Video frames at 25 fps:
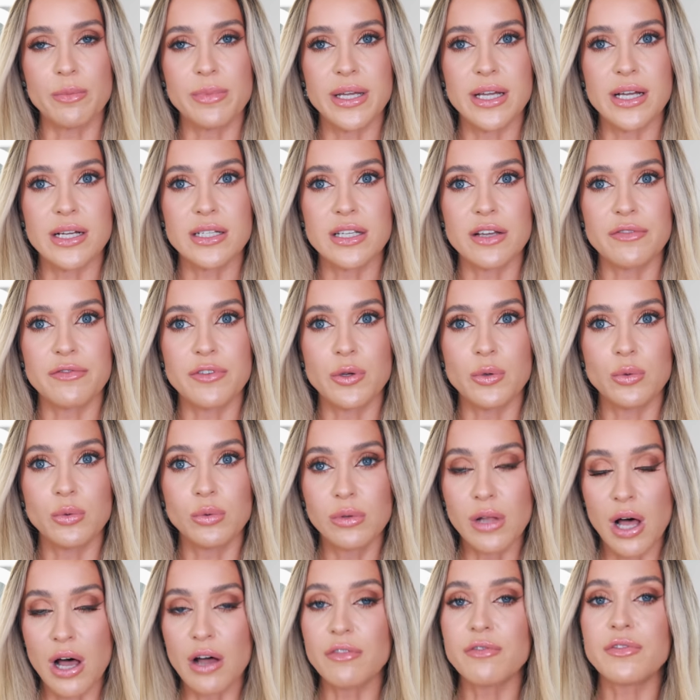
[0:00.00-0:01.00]
because if you
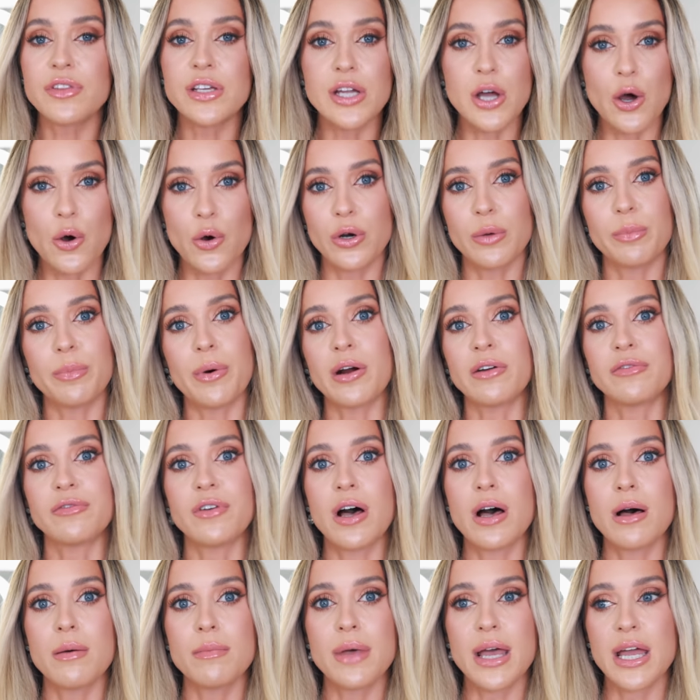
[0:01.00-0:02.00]
love the Eau de
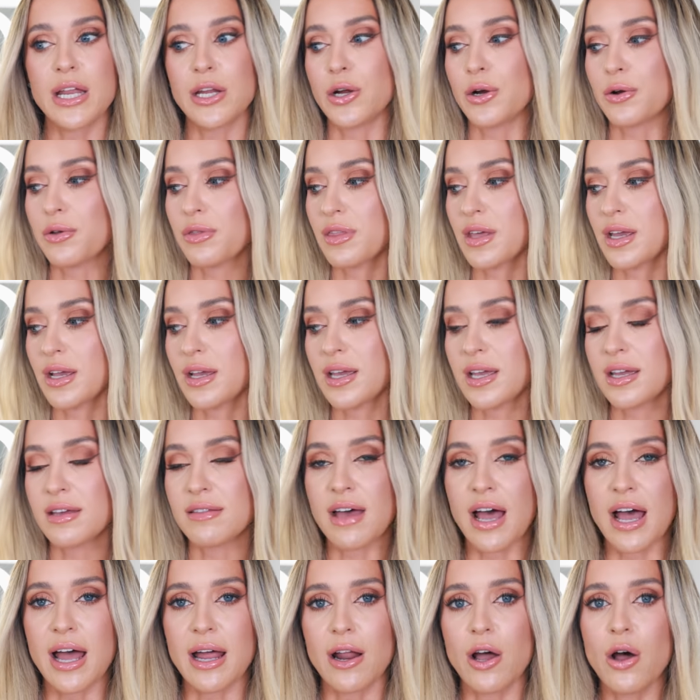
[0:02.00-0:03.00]
Parfum and you're thinking
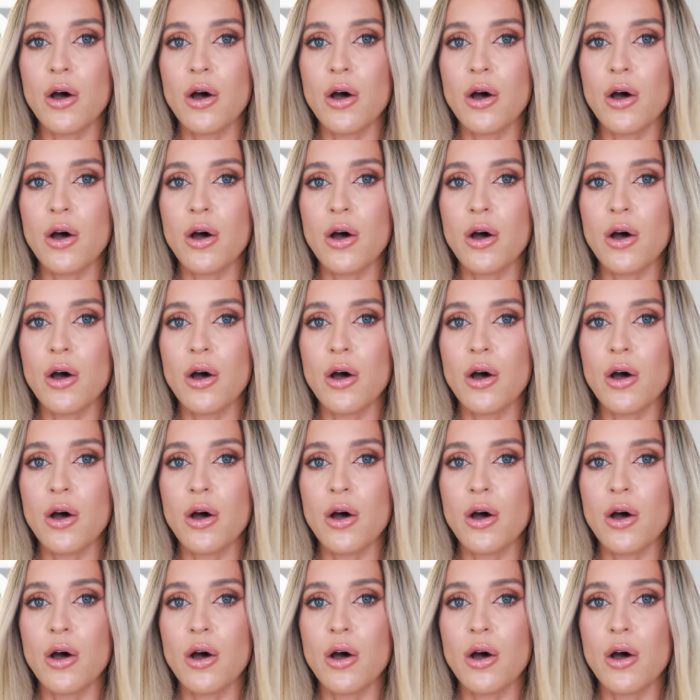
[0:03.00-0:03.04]
that,